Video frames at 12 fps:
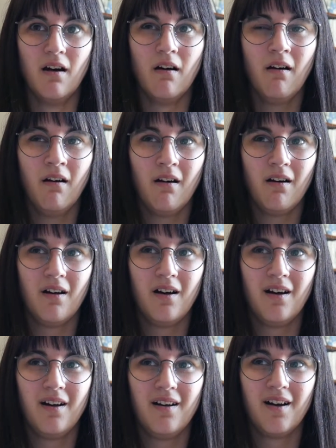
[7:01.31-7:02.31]

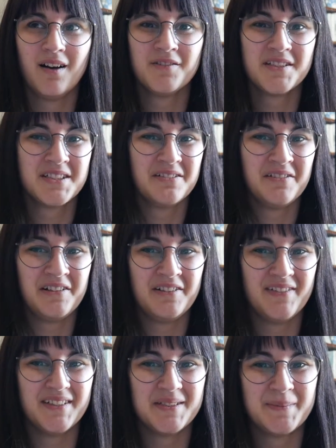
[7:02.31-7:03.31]
Oh, I was so
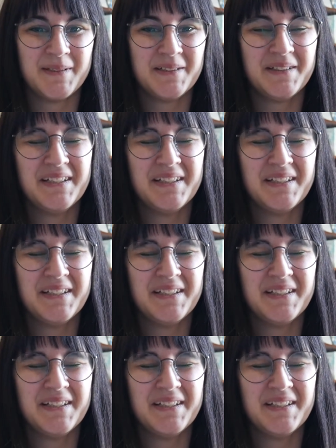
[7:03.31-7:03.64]
nervous, but